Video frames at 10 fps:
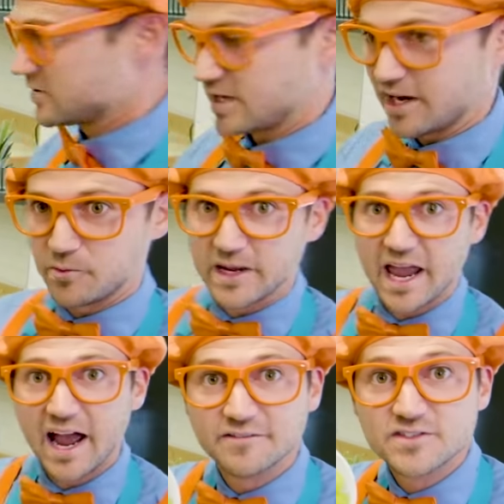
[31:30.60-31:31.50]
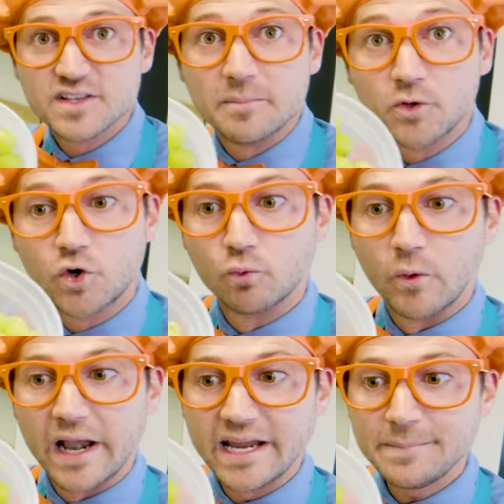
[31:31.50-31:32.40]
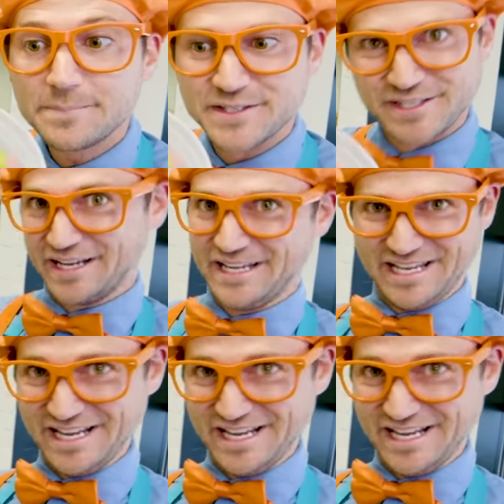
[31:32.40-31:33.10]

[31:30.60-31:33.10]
looks like we have some grapes.